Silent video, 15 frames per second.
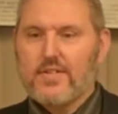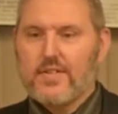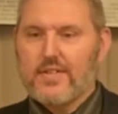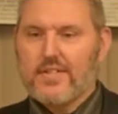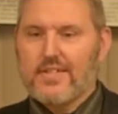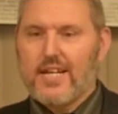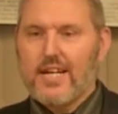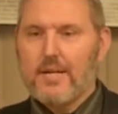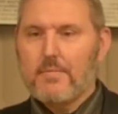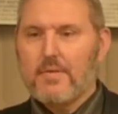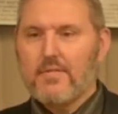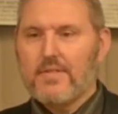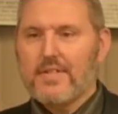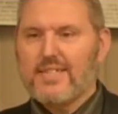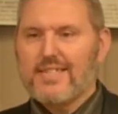time of
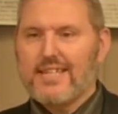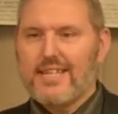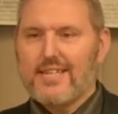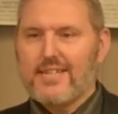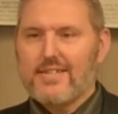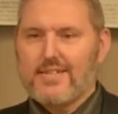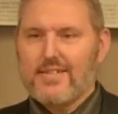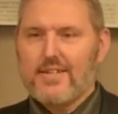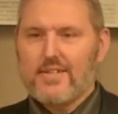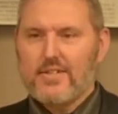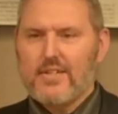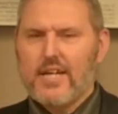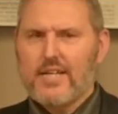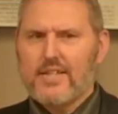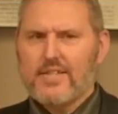the 10th
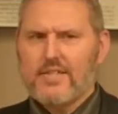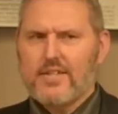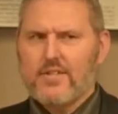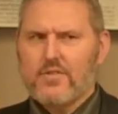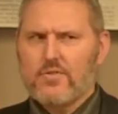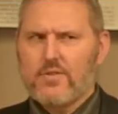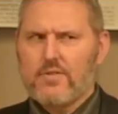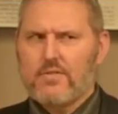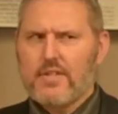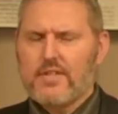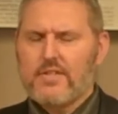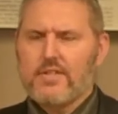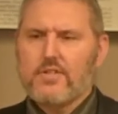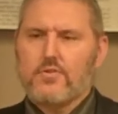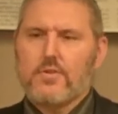9th century or 10th
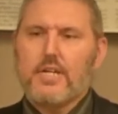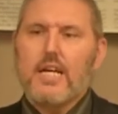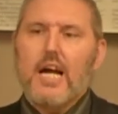century.